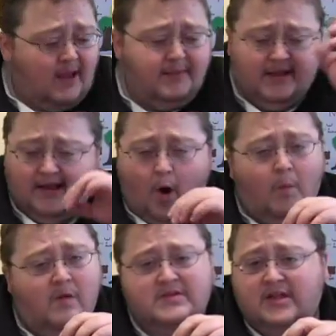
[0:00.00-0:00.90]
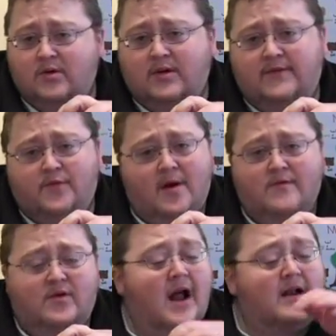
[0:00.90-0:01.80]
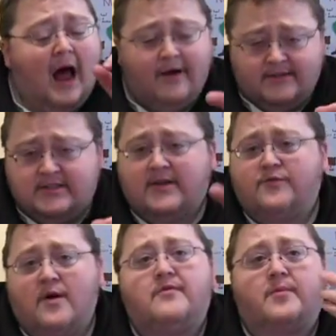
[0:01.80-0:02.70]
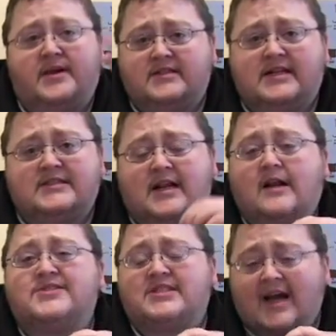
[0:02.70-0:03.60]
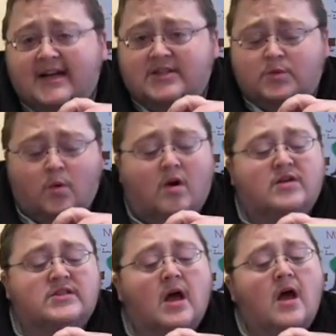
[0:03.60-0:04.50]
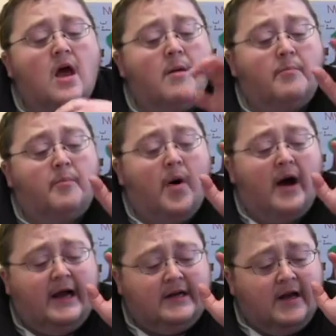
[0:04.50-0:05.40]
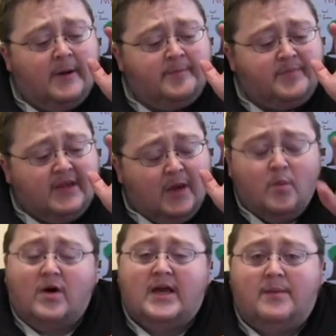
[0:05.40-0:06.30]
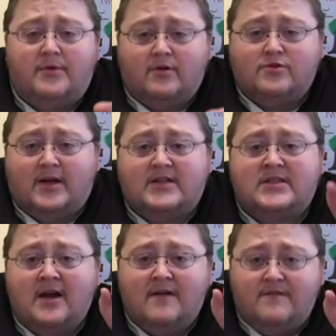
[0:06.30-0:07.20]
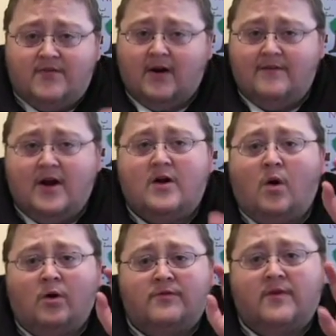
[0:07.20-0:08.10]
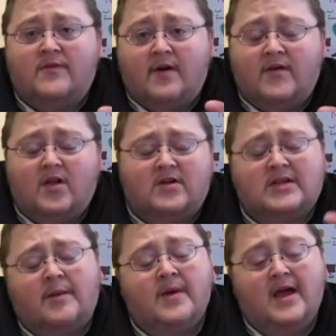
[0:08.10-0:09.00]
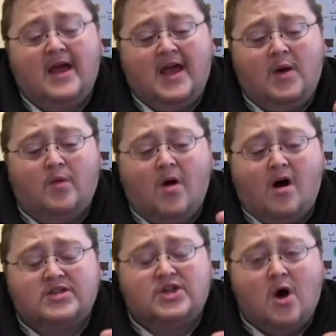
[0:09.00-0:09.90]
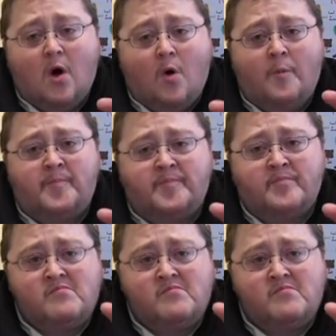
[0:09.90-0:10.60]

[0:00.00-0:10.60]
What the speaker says: I mean, like, almost literally forever. Not obviously forever, because that's not how science works. But it will keep your drinks very, very cold for a very, very long time. It will also,